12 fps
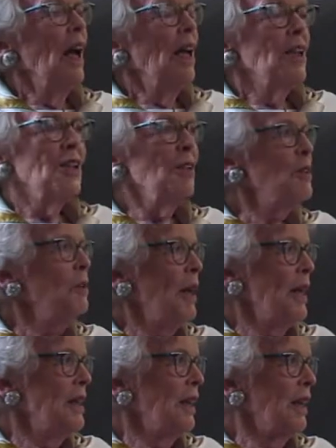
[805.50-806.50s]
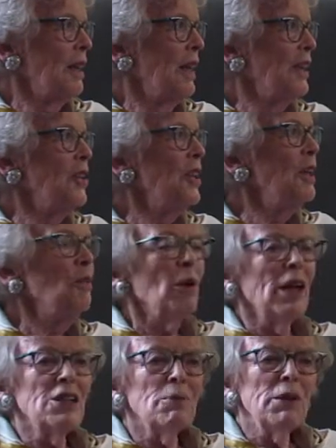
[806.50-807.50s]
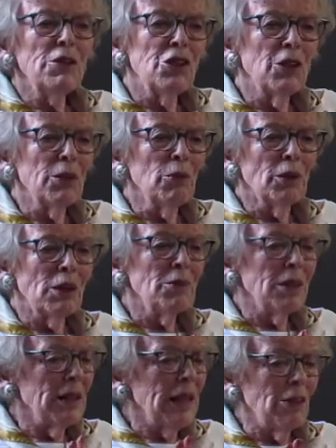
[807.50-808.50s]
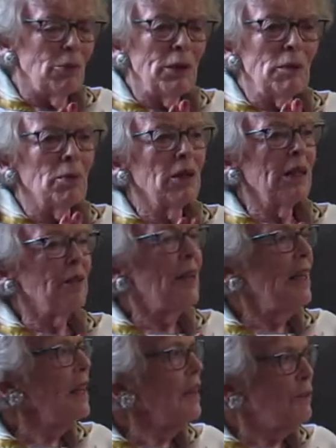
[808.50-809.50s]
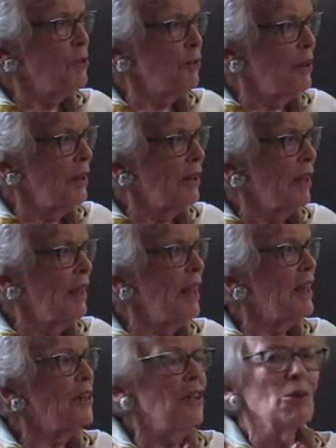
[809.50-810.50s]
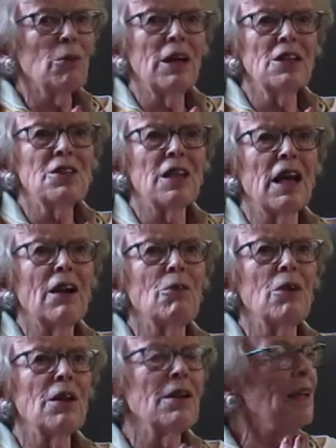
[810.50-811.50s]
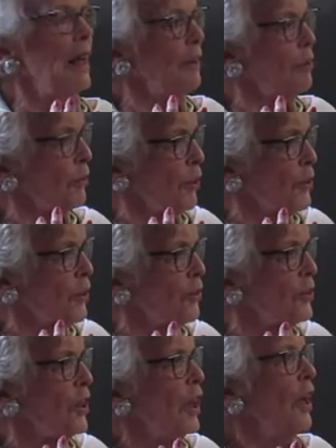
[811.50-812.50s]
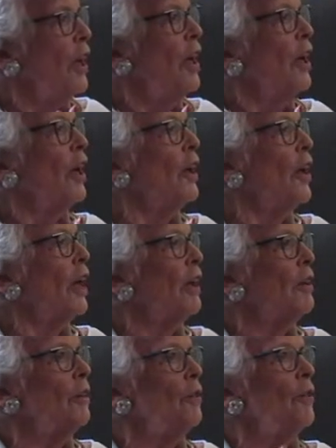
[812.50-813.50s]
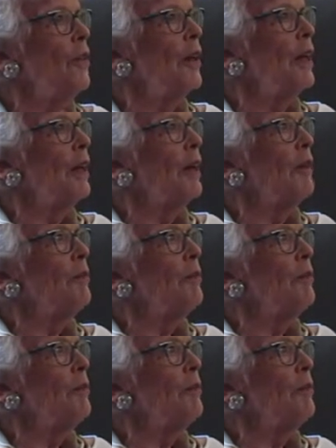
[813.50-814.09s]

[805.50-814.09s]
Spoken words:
She was amazing. Like, she arranged, Jerry working with the native people that he loved so dearly. Like, she arranged to have one of the native parishioners do the